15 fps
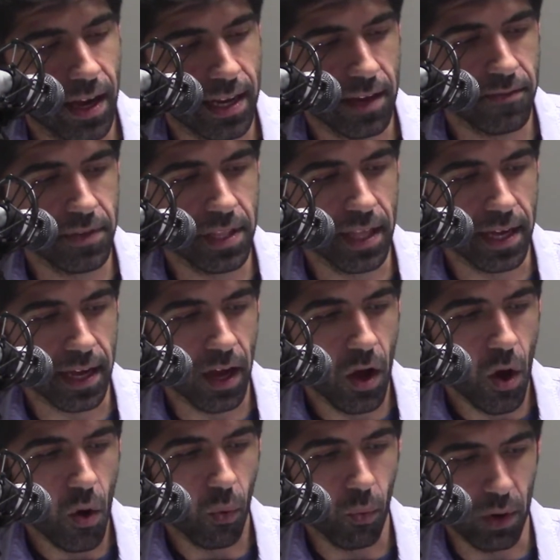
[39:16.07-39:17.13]
and I feel like
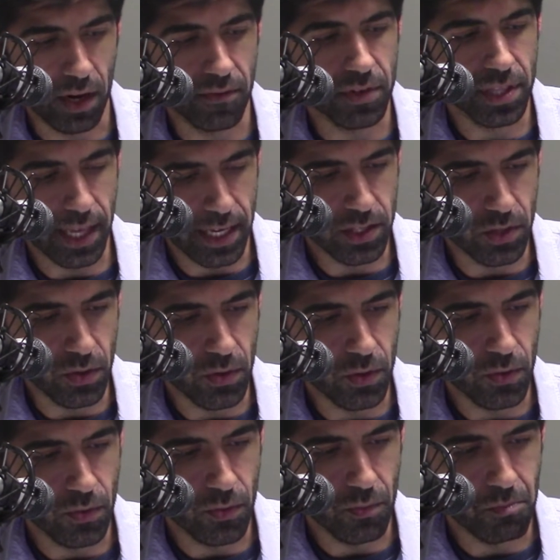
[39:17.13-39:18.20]
whatever they
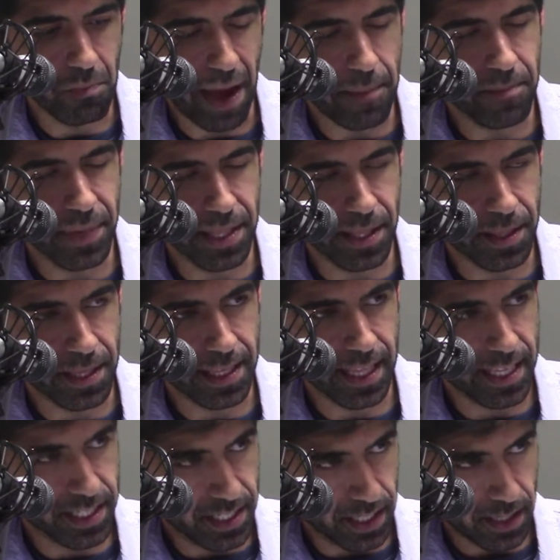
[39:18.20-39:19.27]
do might be the thing
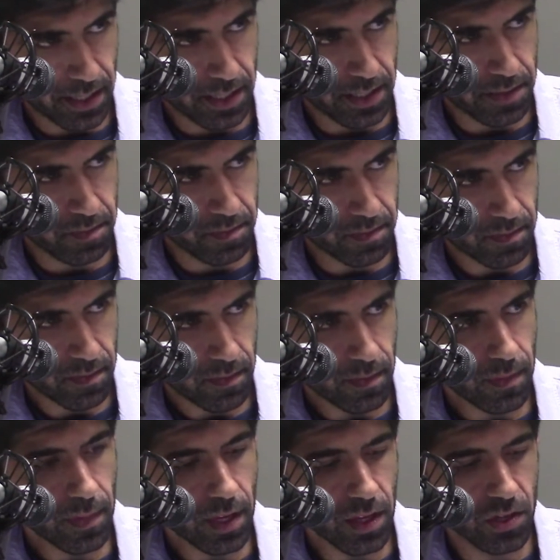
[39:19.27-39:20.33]
that sticks.
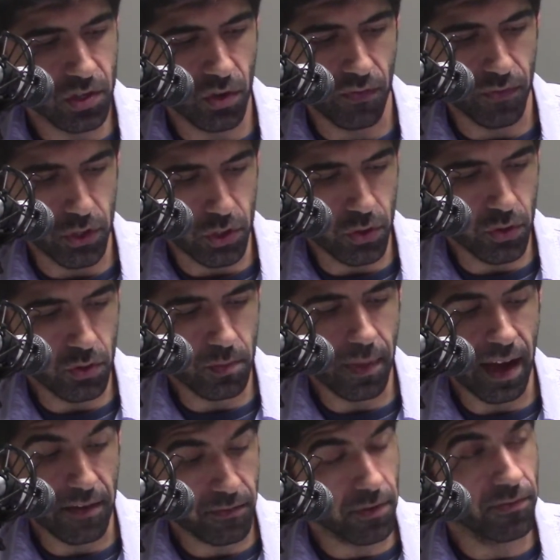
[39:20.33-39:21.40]
So for Doom
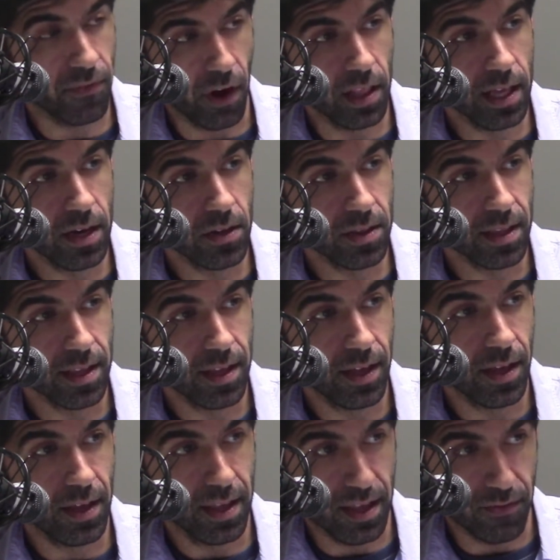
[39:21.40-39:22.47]
and for Fallout,
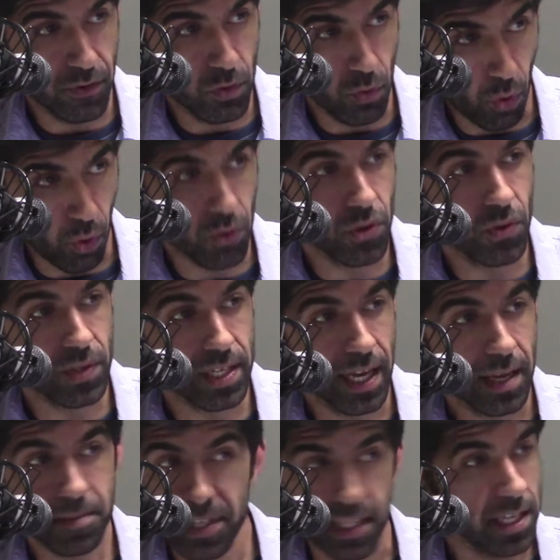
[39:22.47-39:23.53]
if you own those
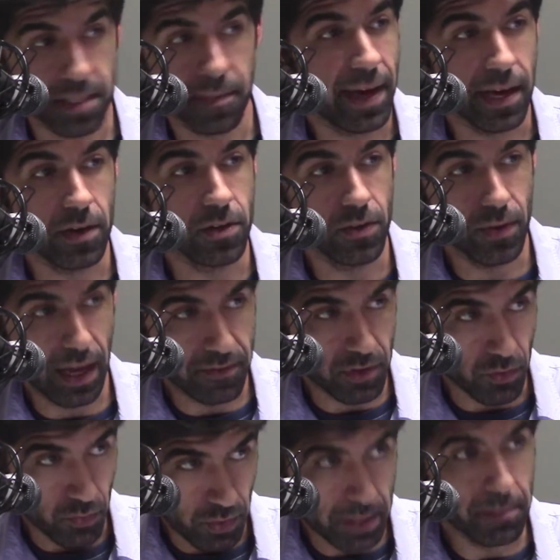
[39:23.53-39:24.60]
games, it doesn't matter. You have
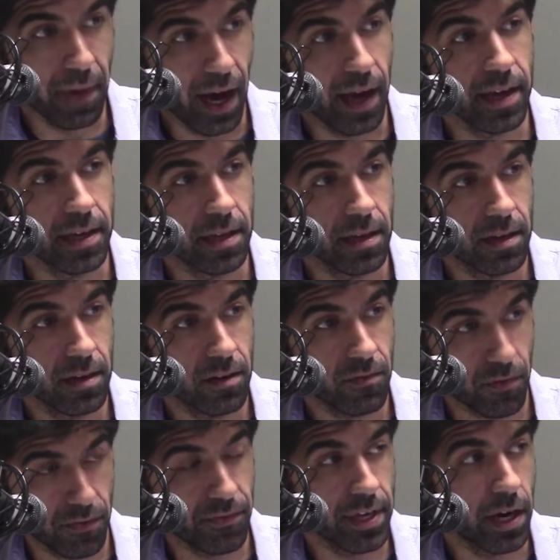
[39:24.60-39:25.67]
to re-buy it
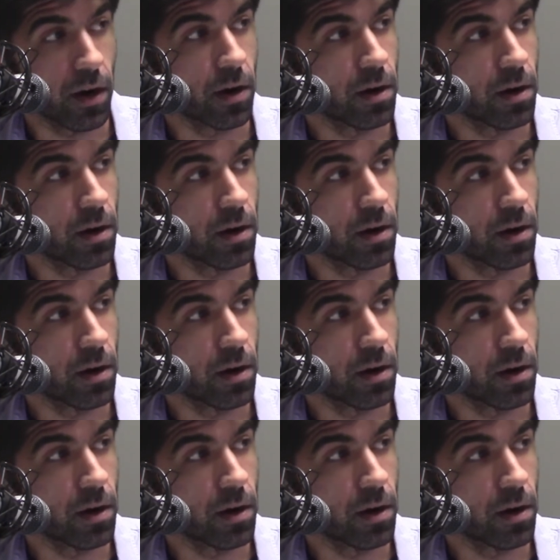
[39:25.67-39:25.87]
for VR.